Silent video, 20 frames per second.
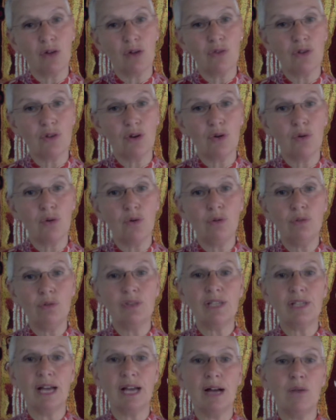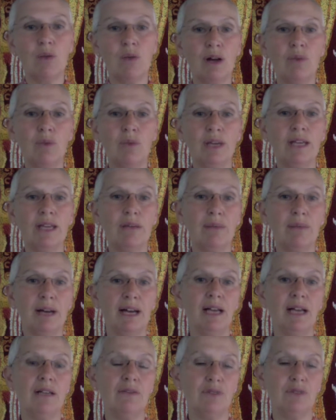calls are 1 week
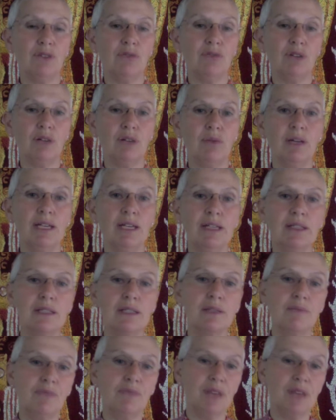apart for 3 weeks.